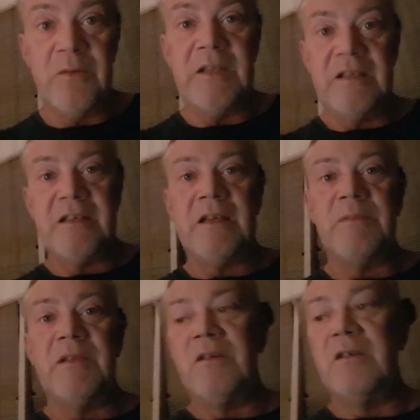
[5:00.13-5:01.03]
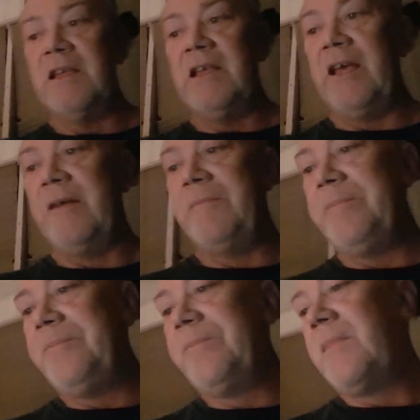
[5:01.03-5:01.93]
this is something you're going to get.
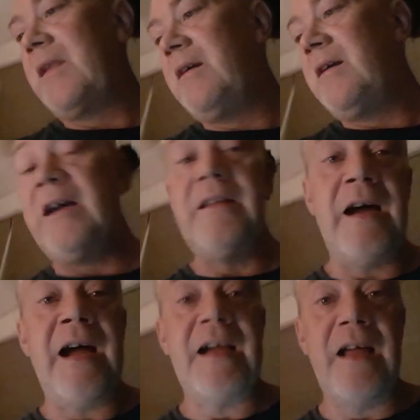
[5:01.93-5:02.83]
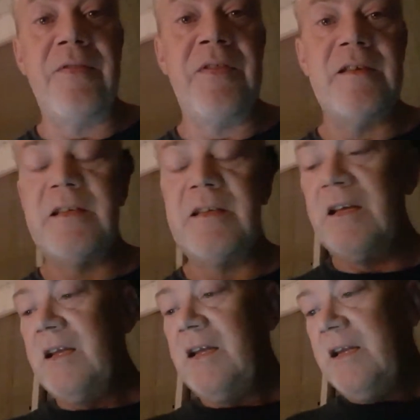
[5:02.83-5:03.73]
I got this.
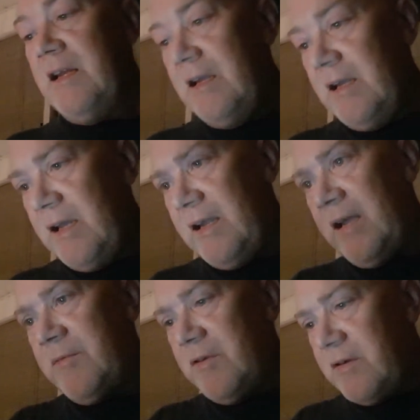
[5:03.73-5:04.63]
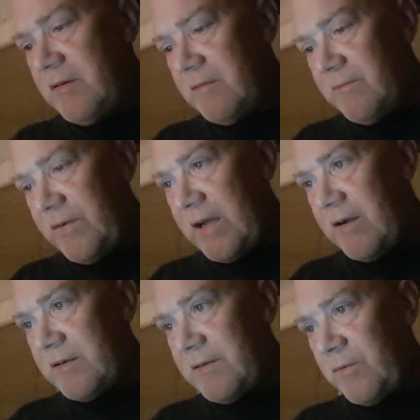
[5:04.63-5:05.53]
And Amber, you can
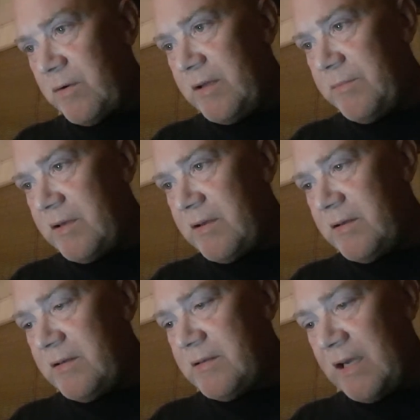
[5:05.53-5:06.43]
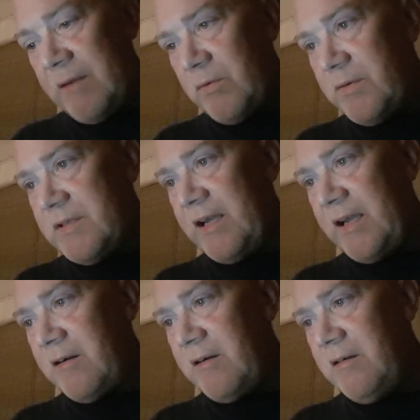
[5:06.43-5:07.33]
vouch for me, because Amber was
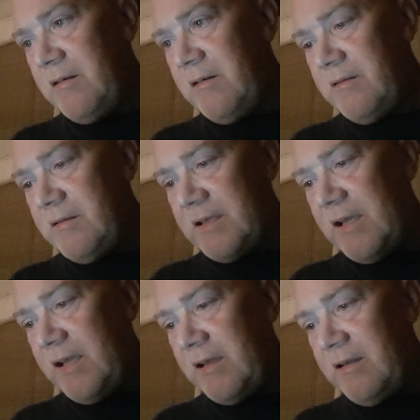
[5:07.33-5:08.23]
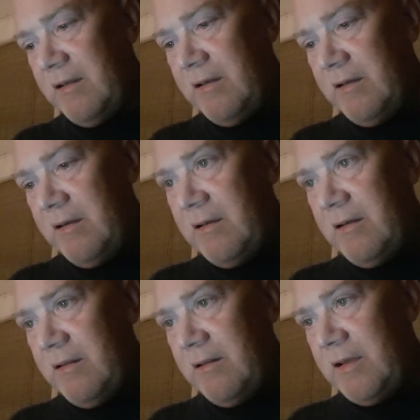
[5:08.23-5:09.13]
there. seeing
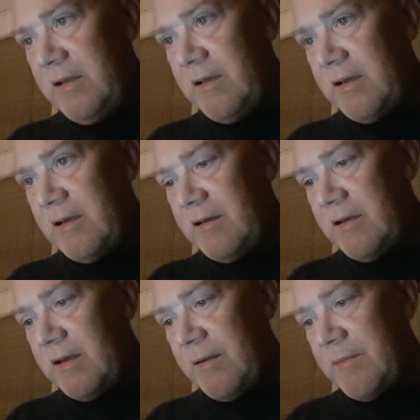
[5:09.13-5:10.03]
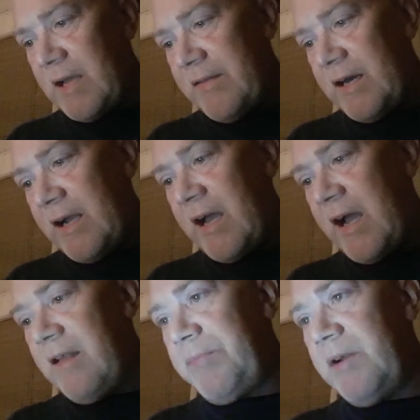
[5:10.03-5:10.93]
that I
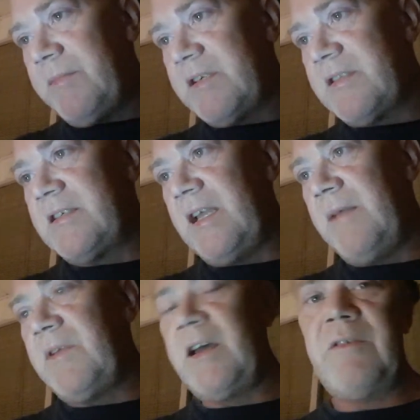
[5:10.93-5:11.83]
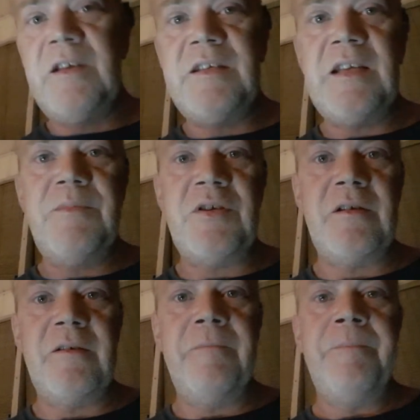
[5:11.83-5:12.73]
got pretty much the same kind of
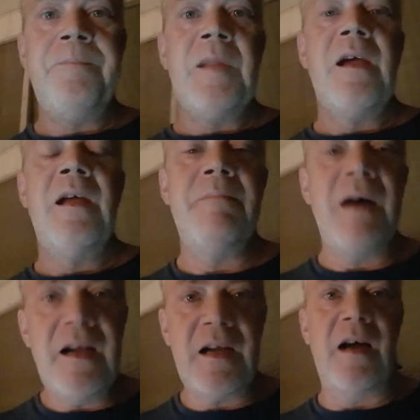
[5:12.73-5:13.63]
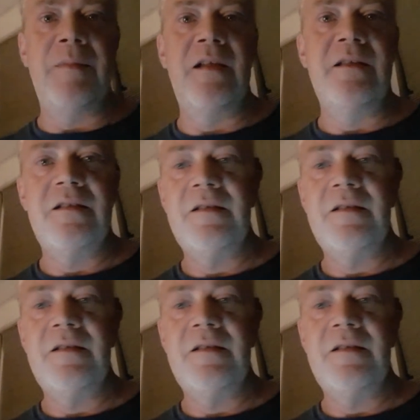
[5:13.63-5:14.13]
reception in my comments